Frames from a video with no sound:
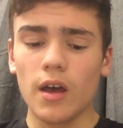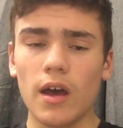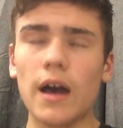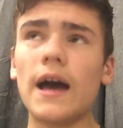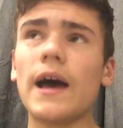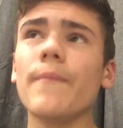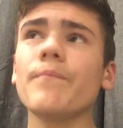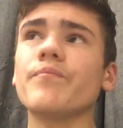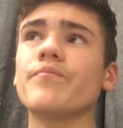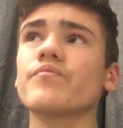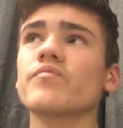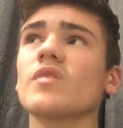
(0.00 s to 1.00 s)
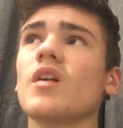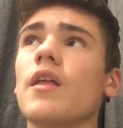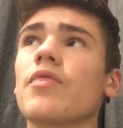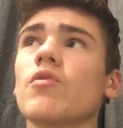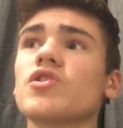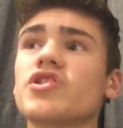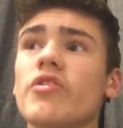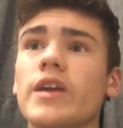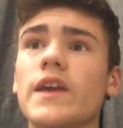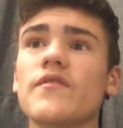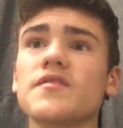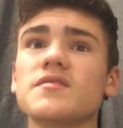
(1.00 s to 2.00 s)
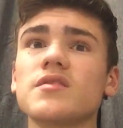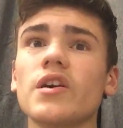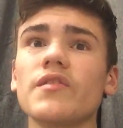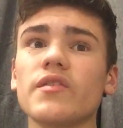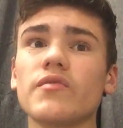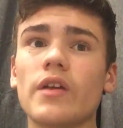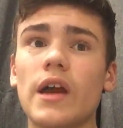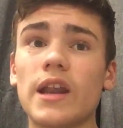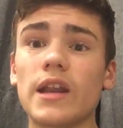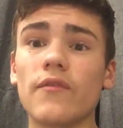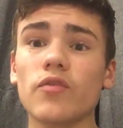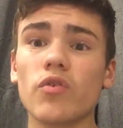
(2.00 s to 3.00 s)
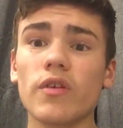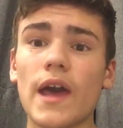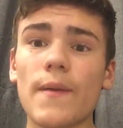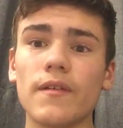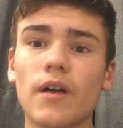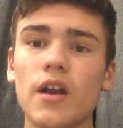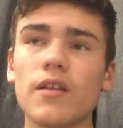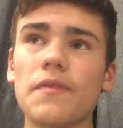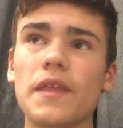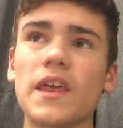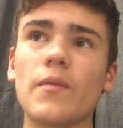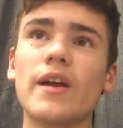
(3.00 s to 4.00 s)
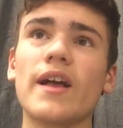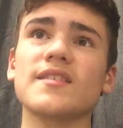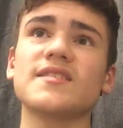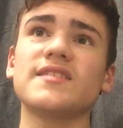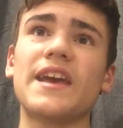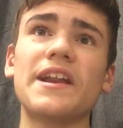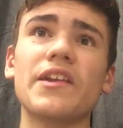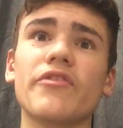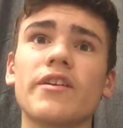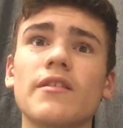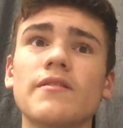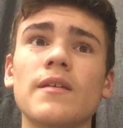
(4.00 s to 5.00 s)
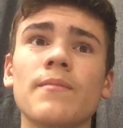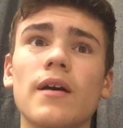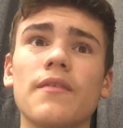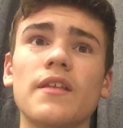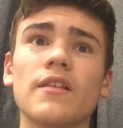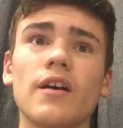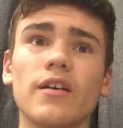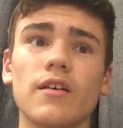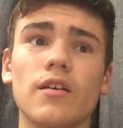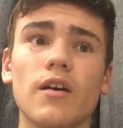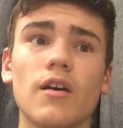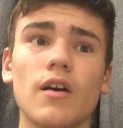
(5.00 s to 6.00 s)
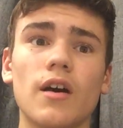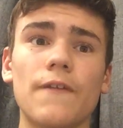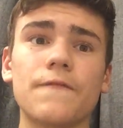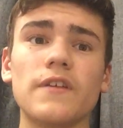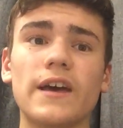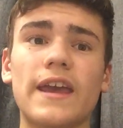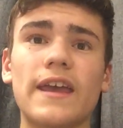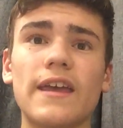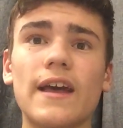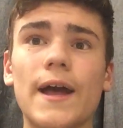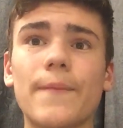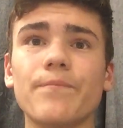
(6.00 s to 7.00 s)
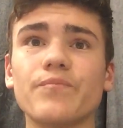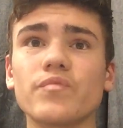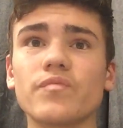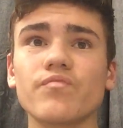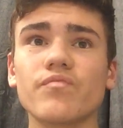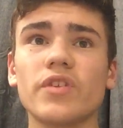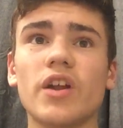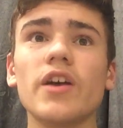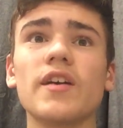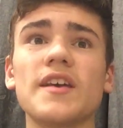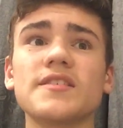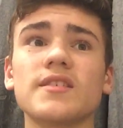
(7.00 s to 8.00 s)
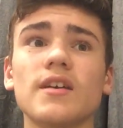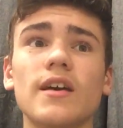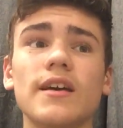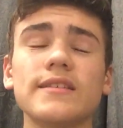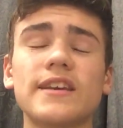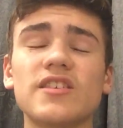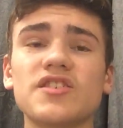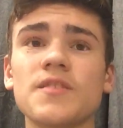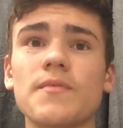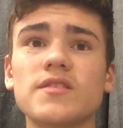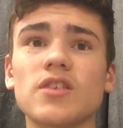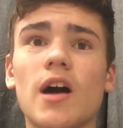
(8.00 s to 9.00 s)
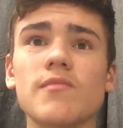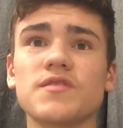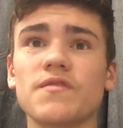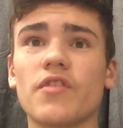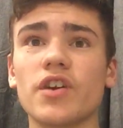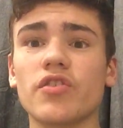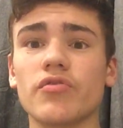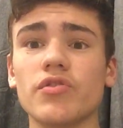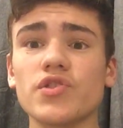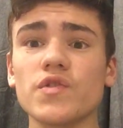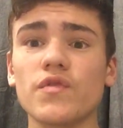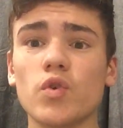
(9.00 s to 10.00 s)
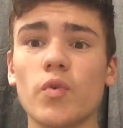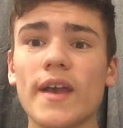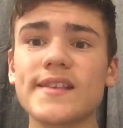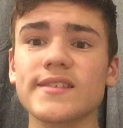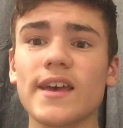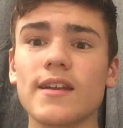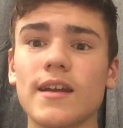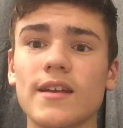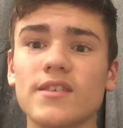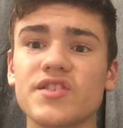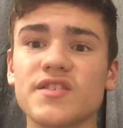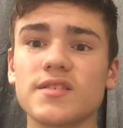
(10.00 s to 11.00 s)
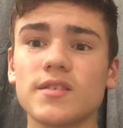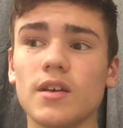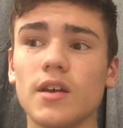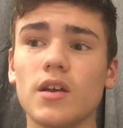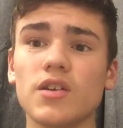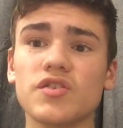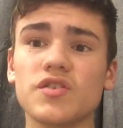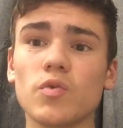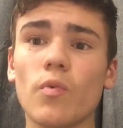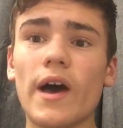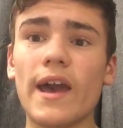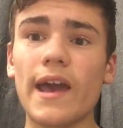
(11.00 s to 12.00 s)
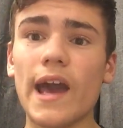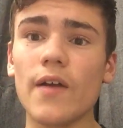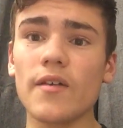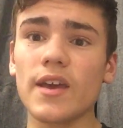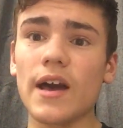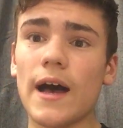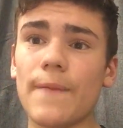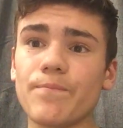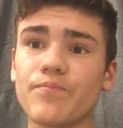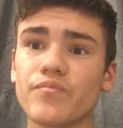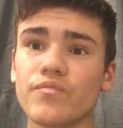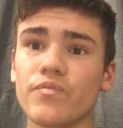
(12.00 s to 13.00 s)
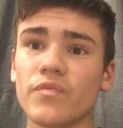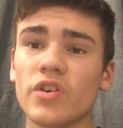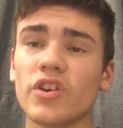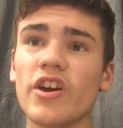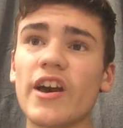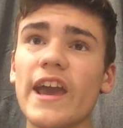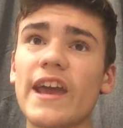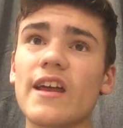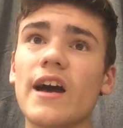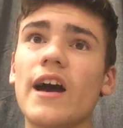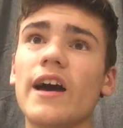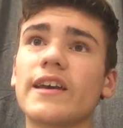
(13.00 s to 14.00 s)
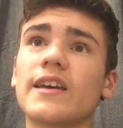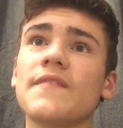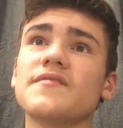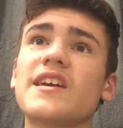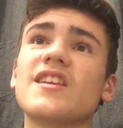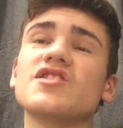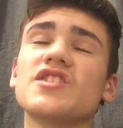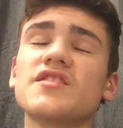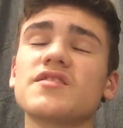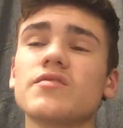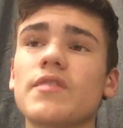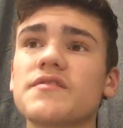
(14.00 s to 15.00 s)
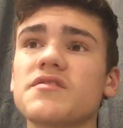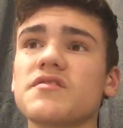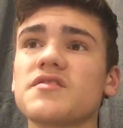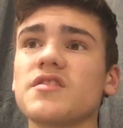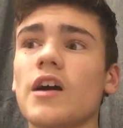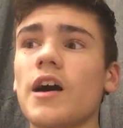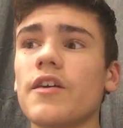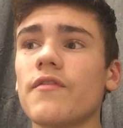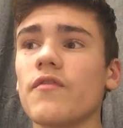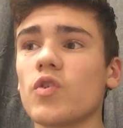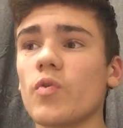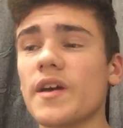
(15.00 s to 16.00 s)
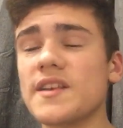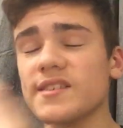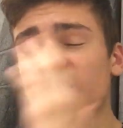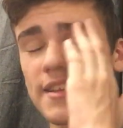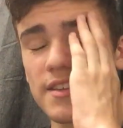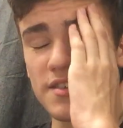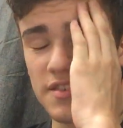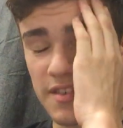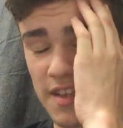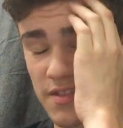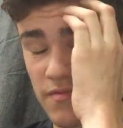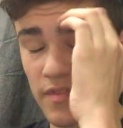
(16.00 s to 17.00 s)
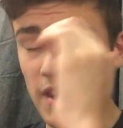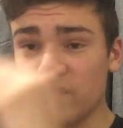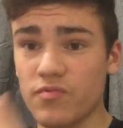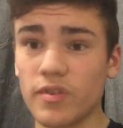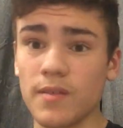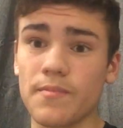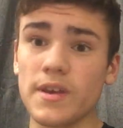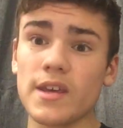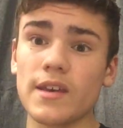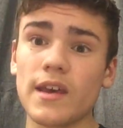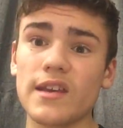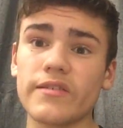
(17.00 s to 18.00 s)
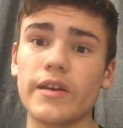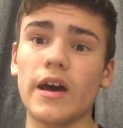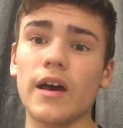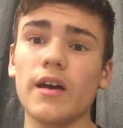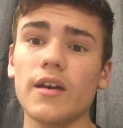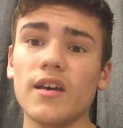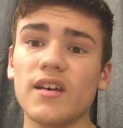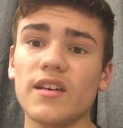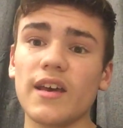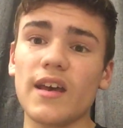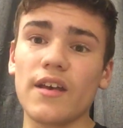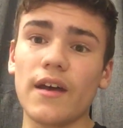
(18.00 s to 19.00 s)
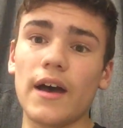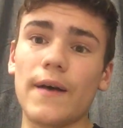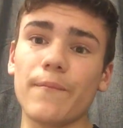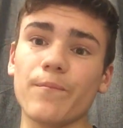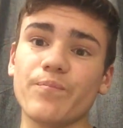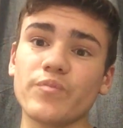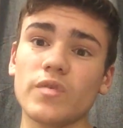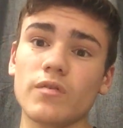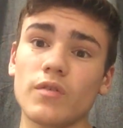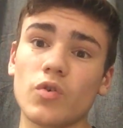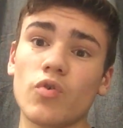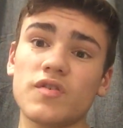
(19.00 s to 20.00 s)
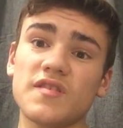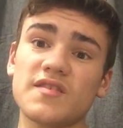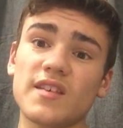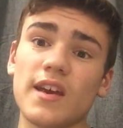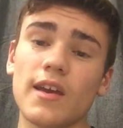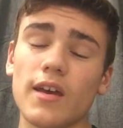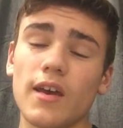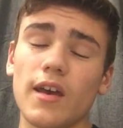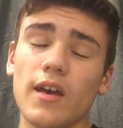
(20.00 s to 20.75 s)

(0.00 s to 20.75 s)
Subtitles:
I thought Sherry Evans, you know, had another good game. I didn't think he went outstanding or anything, but I feel like he, you know, his leadership at times is very crucial for Queensland, and just the way how he, you know, gives energy to the rest of the side for Queensland, it's really big, and good to see.